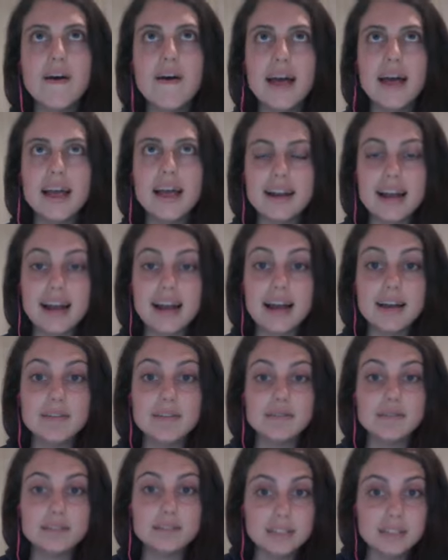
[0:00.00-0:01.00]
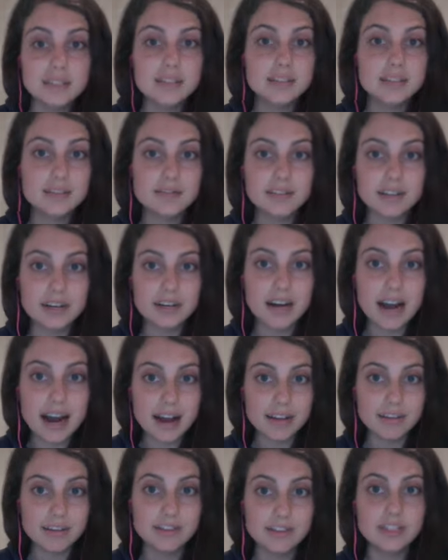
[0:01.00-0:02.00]
and I had really severe
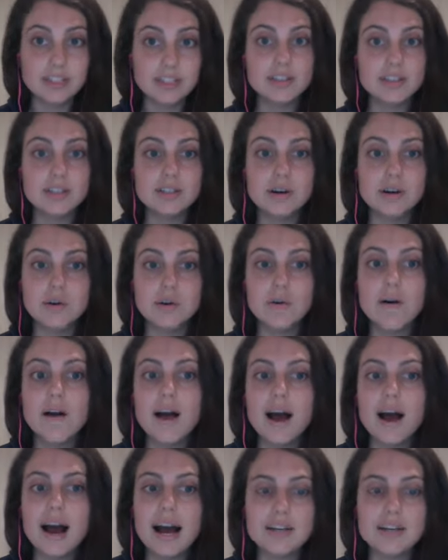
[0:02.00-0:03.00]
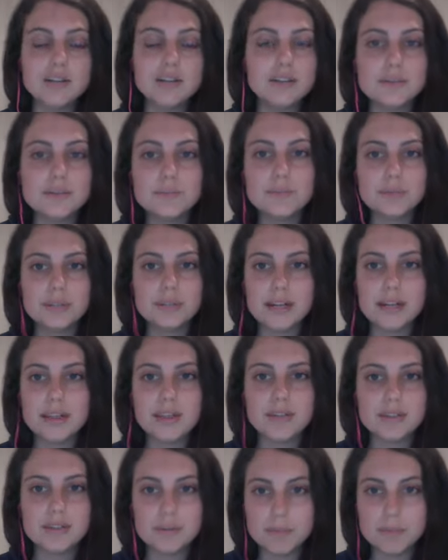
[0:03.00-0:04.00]
allergies. So I couldn't breathe
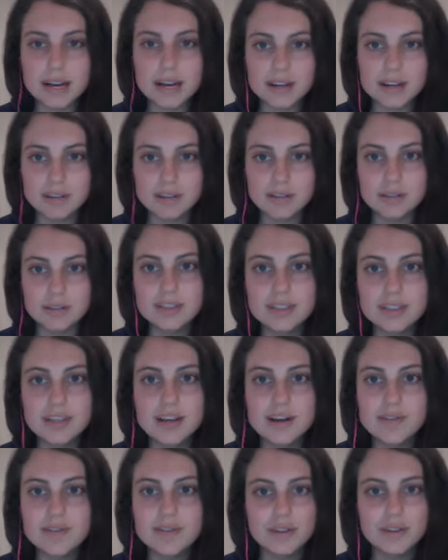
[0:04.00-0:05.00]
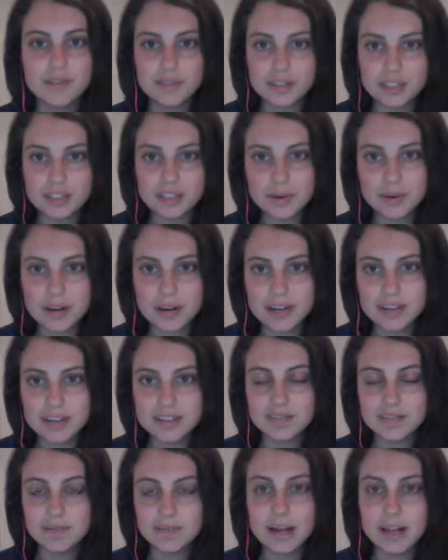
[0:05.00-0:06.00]
through my nose for the first twenty
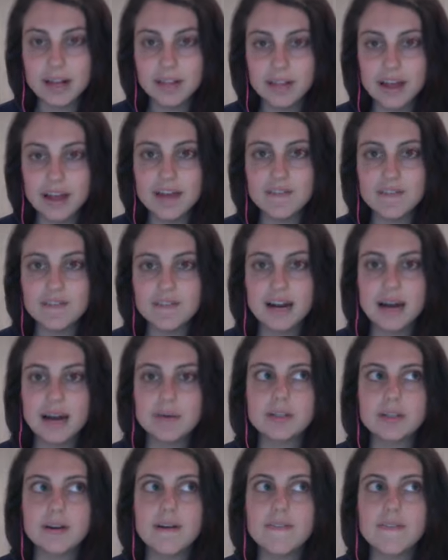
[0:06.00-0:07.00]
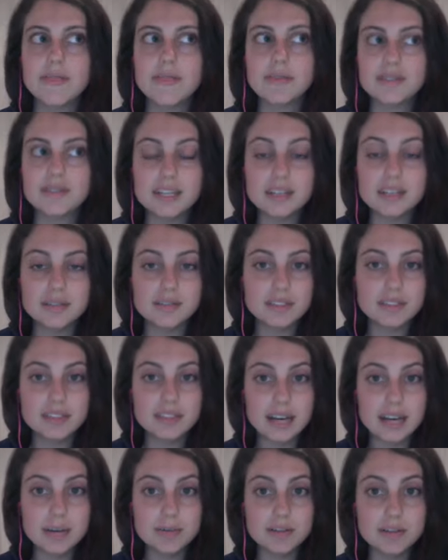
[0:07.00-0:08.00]
years of my life. And I was on three different
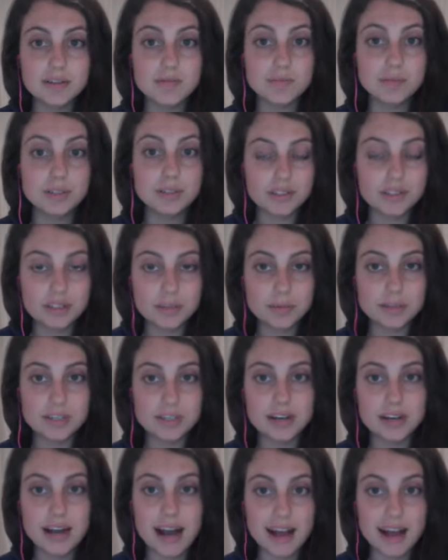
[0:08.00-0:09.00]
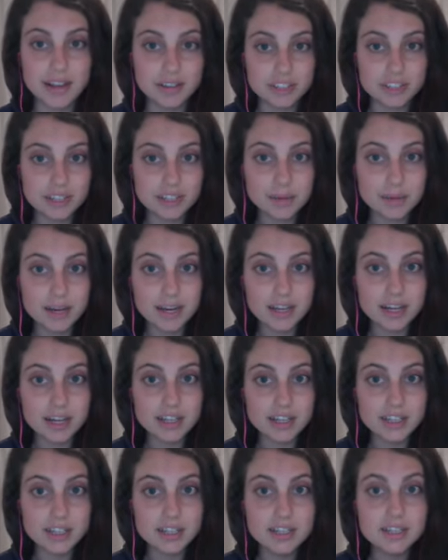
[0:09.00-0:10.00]
types of prescription allergy
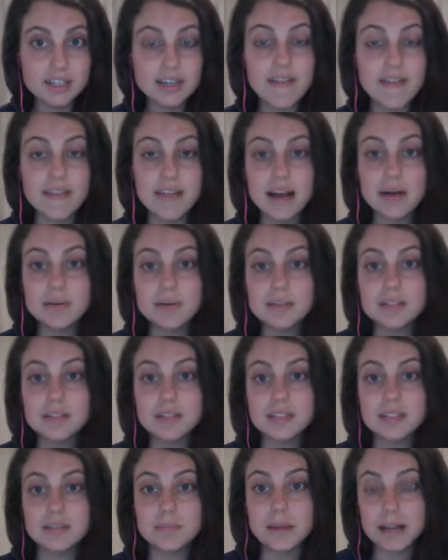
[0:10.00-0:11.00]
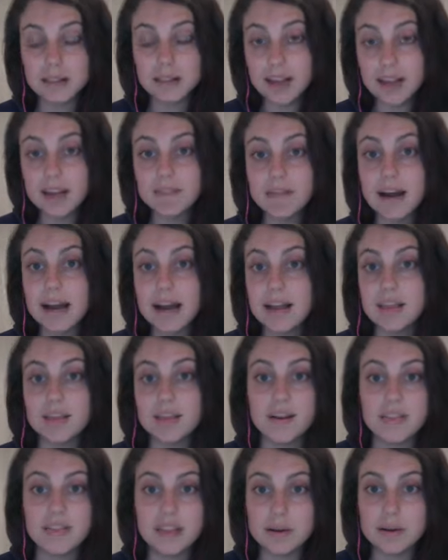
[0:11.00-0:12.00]
medications. And that was just my life. I
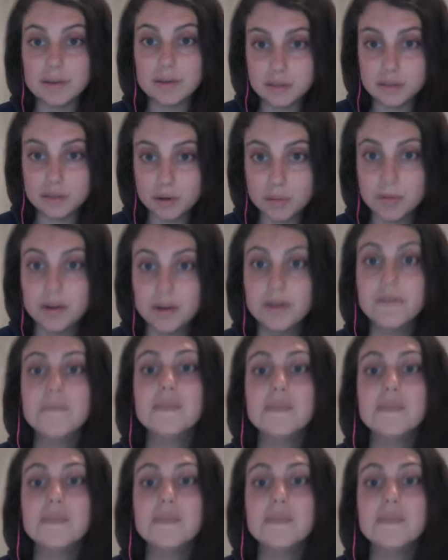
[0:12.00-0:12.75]
thought that was normal